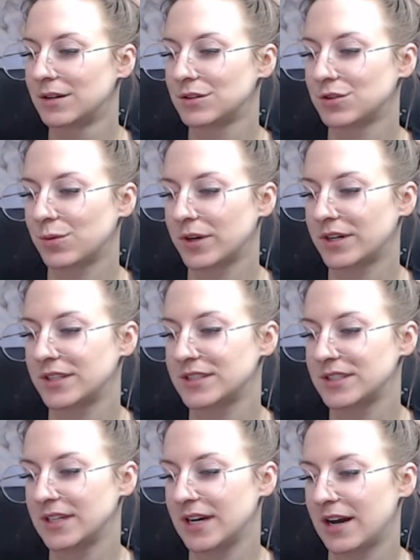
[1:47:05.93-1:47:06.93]
So we're gonna
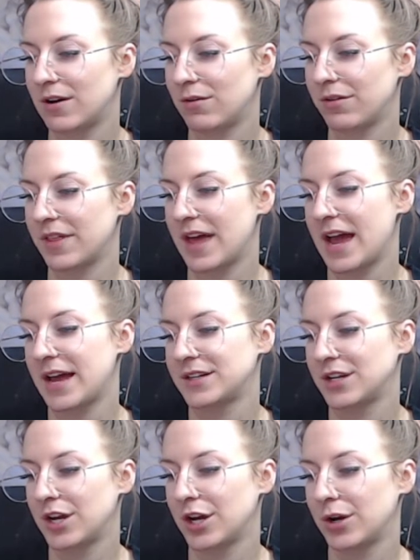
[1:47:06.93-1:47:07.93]
see how that
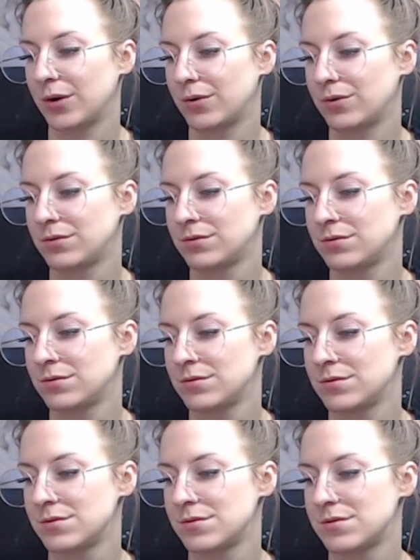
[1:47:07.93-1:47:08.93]

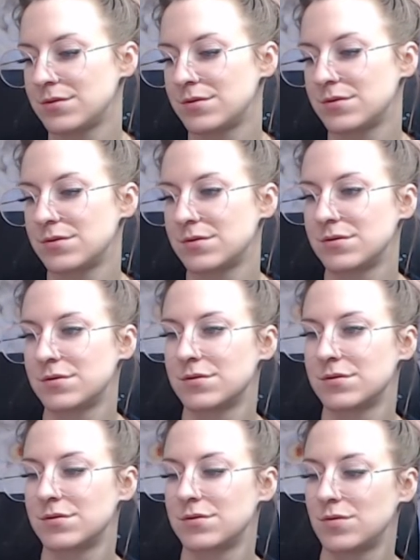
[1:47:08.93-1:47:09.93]
goes.
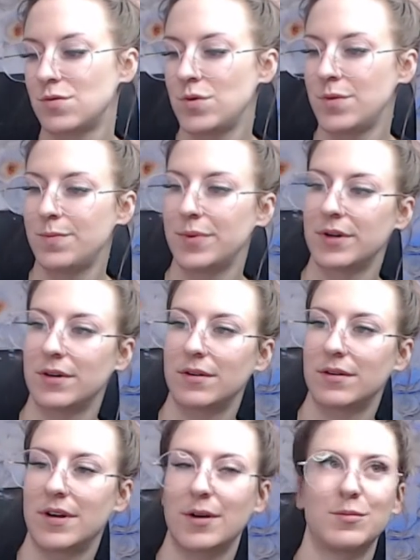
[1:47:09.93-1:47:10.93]
Whoop.
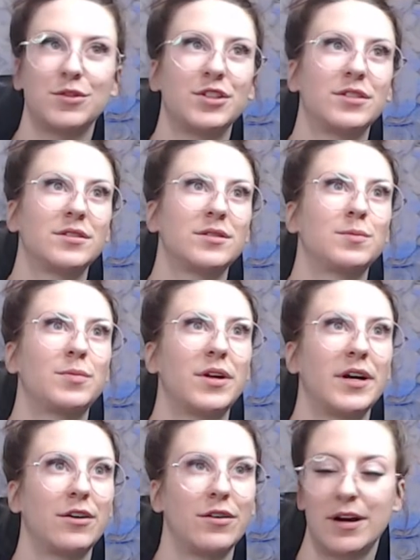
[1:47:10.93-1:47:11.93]
I'm just
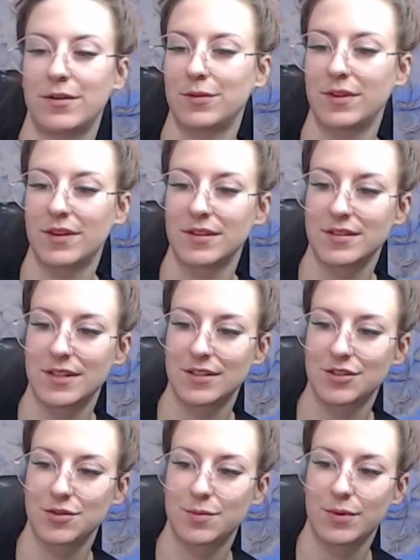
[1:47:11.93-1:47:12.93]
playing around with this.
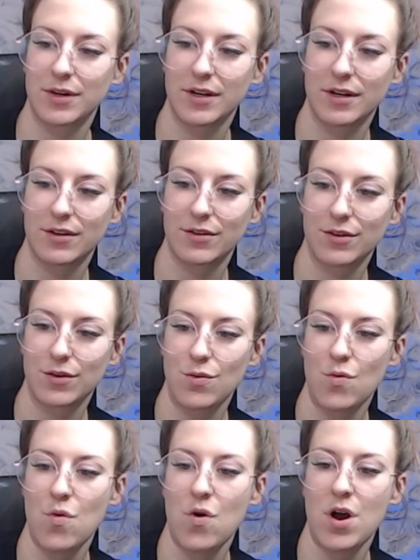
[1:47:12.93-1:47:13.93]
Let's just bring another.
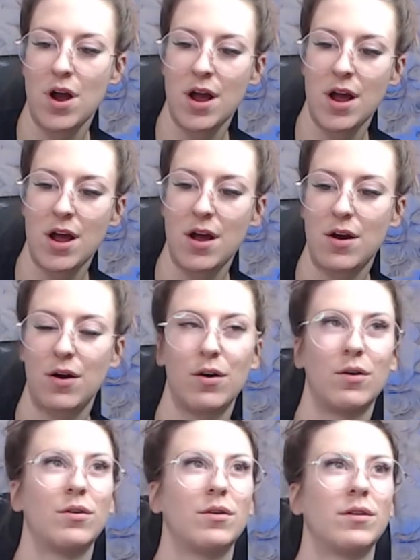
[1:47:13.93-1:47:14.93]

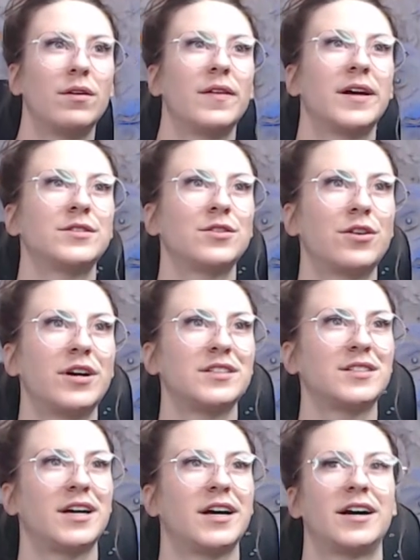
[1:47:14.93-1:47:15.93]
Whoa, that's a
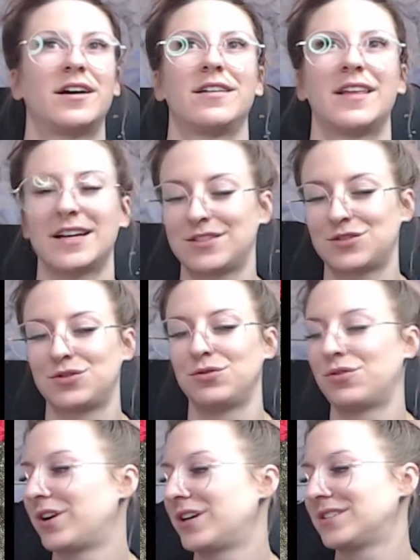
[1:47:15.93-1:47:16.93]
crazy hair. That's
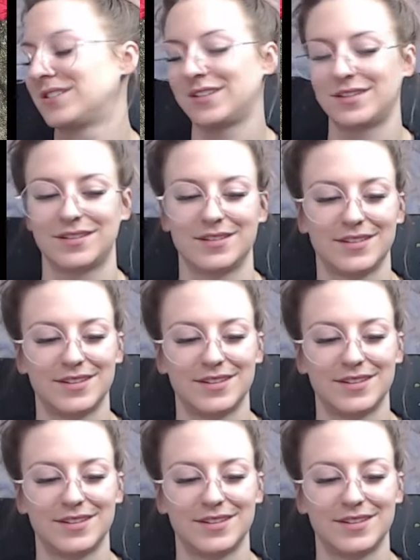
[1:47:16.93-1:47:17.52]
too crazy.